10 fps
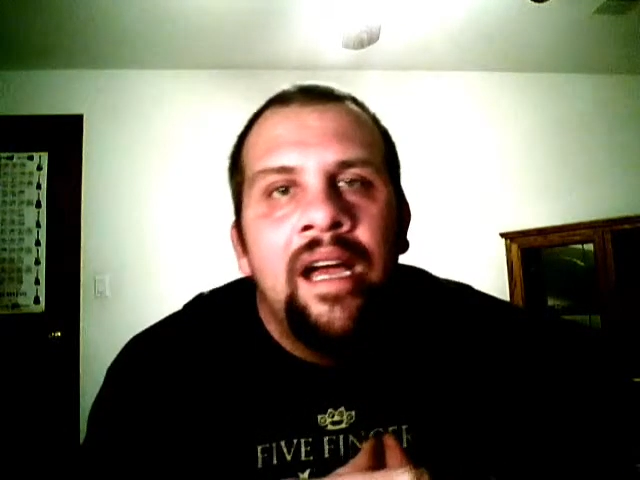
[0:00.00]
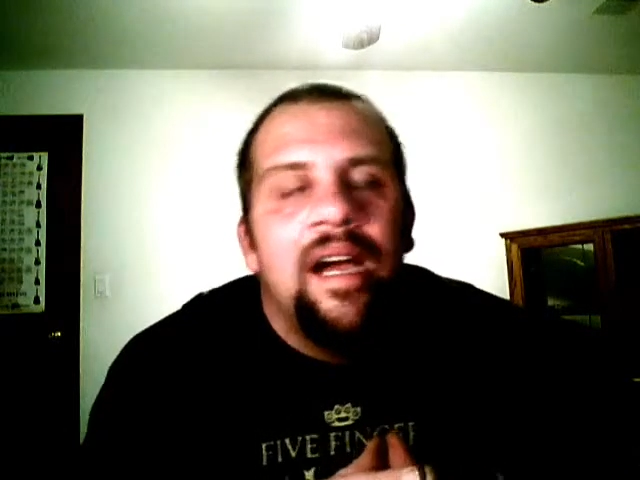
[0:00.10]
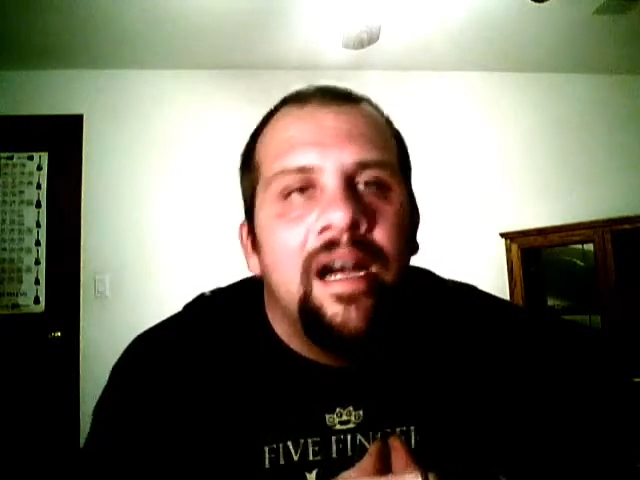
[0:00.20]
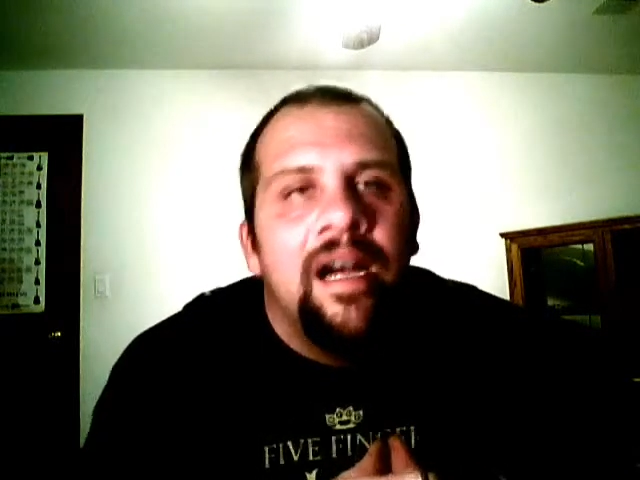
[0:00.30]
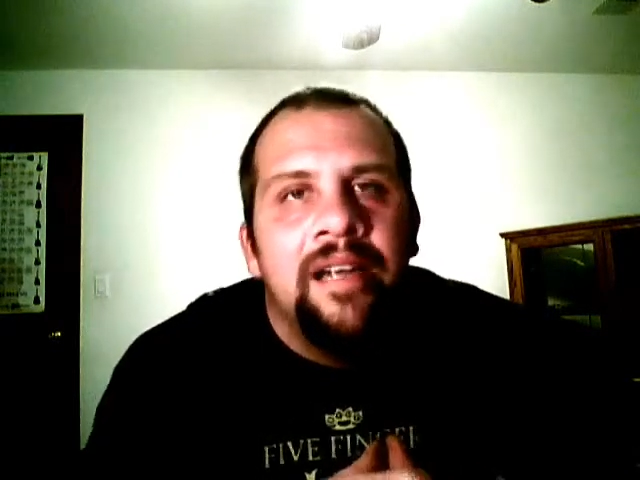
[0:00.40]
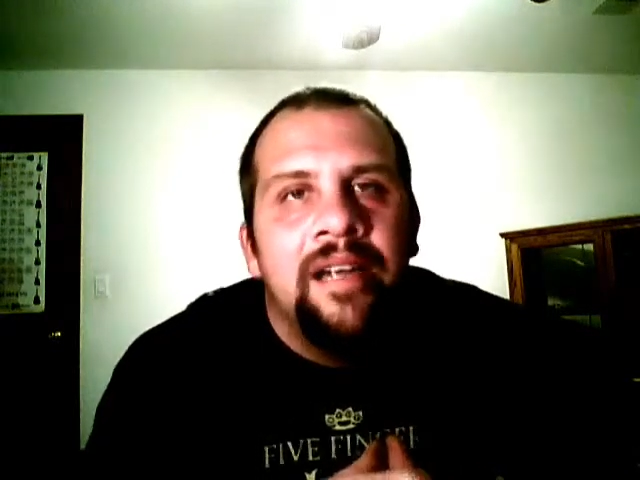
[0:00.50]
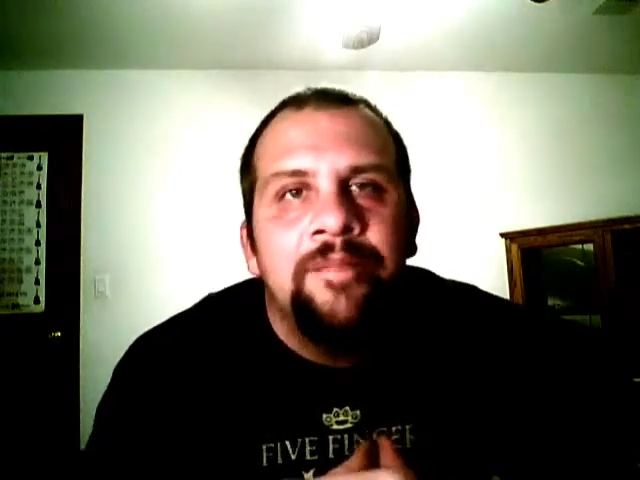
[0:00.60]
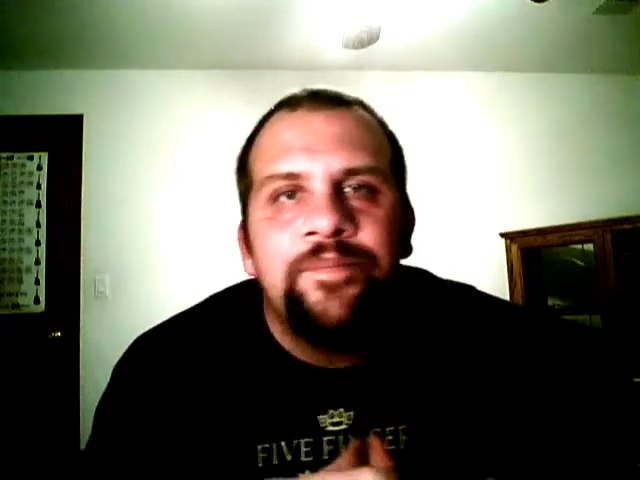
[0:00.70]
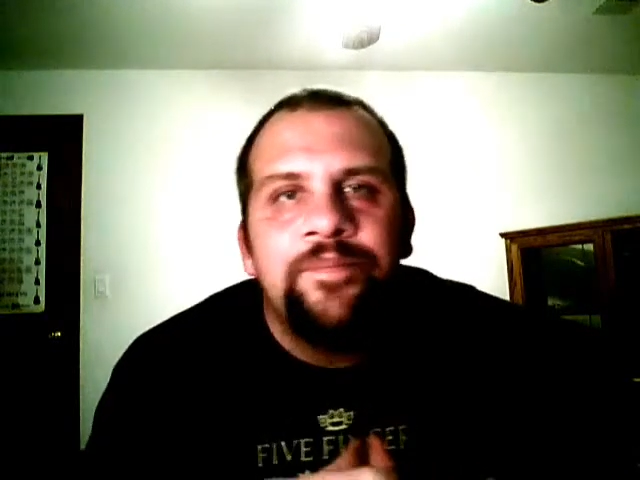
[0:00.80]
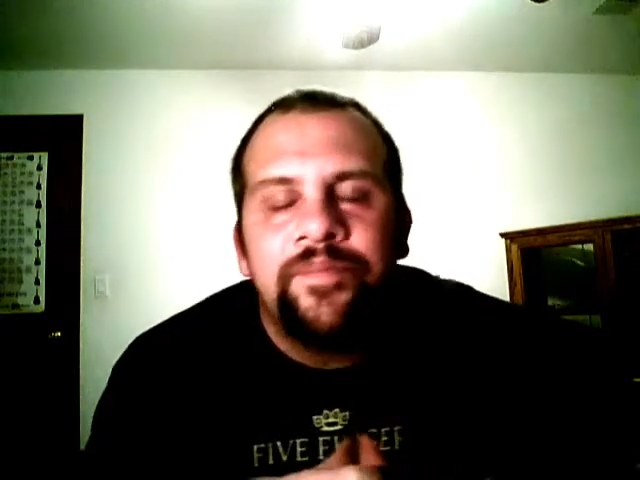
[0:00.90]

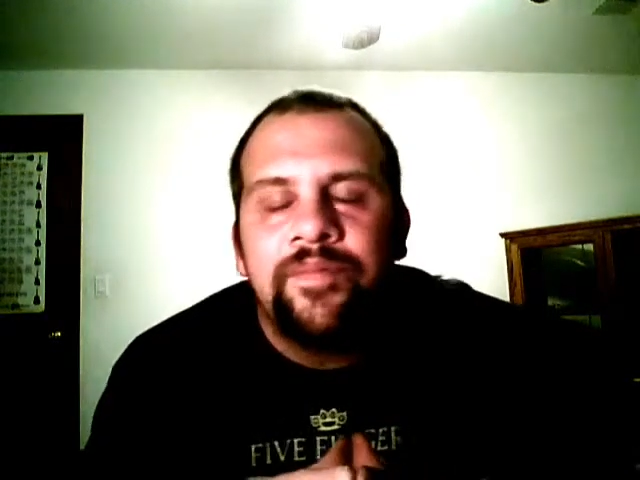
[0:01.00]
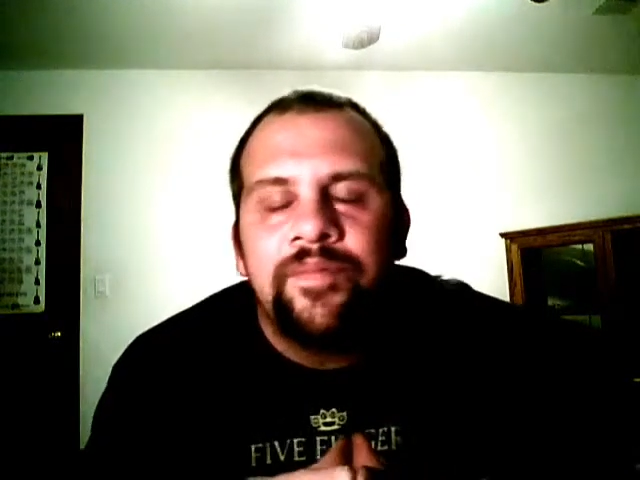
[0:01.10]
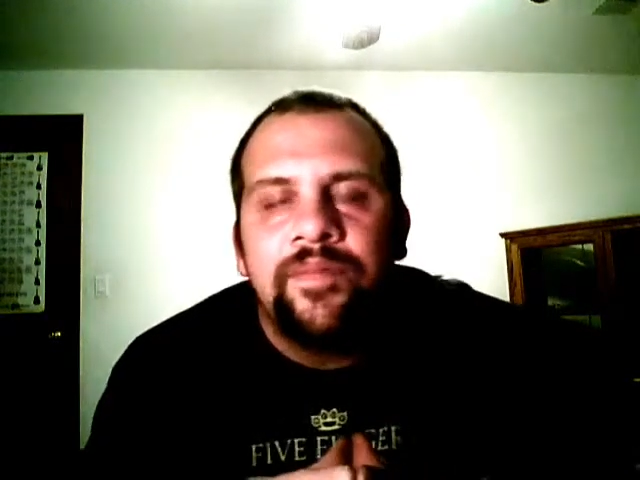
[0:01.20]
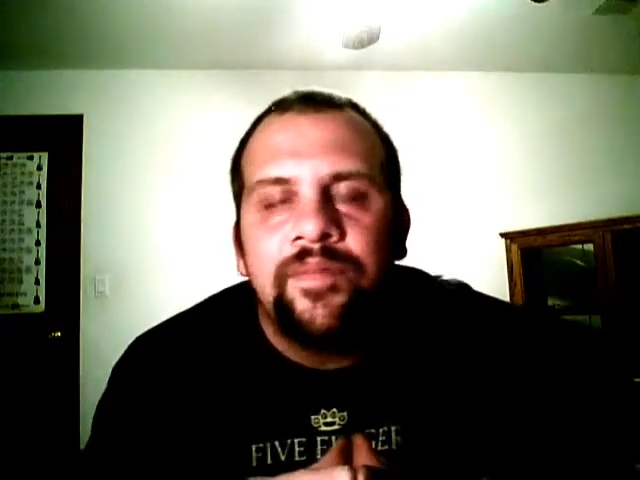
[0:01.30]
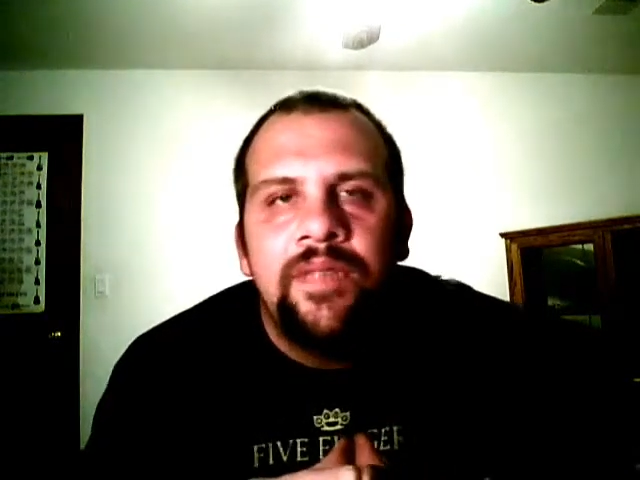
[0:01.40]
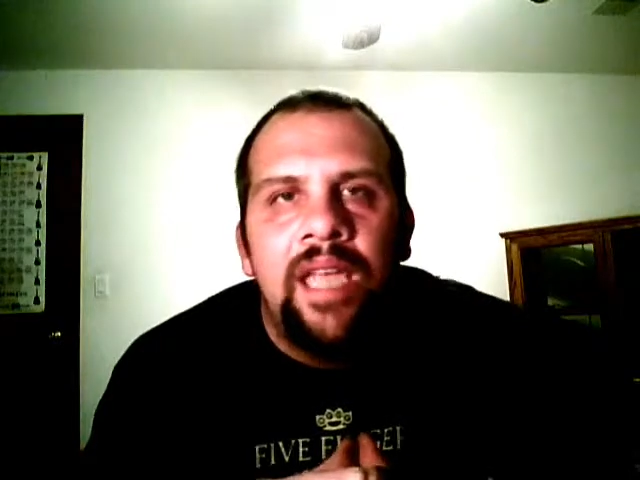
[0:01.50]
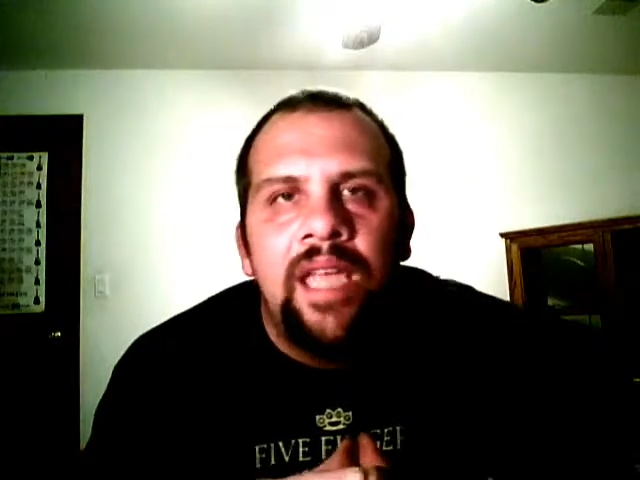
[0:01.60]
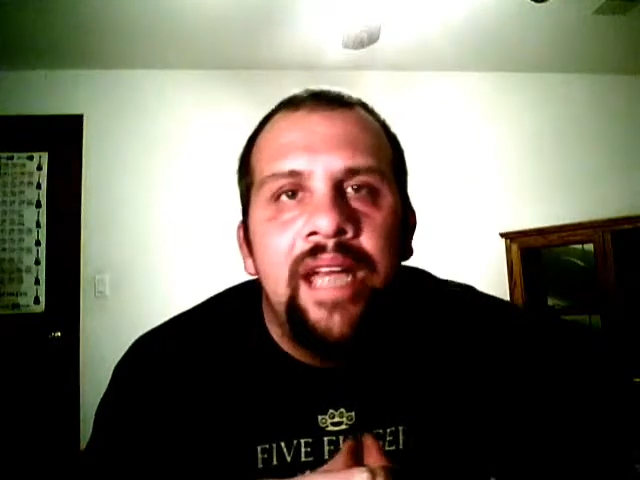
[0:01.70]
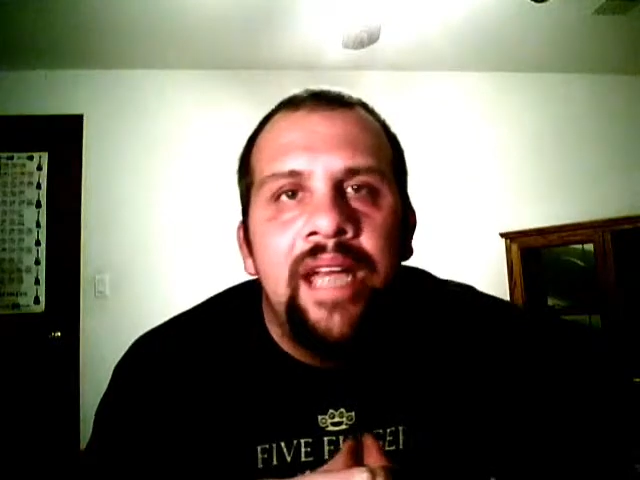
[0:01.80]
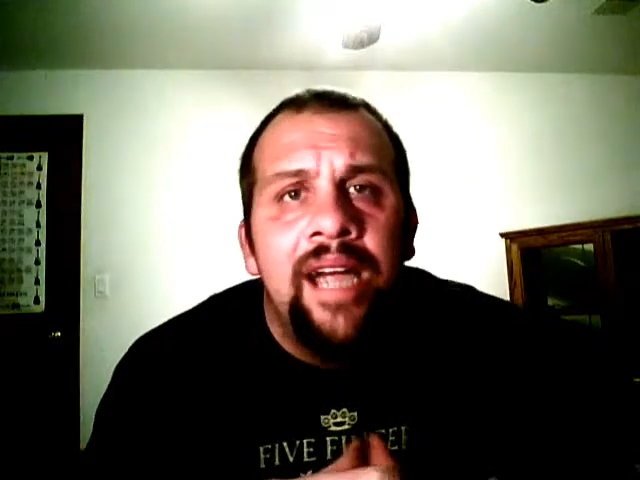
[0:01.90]
And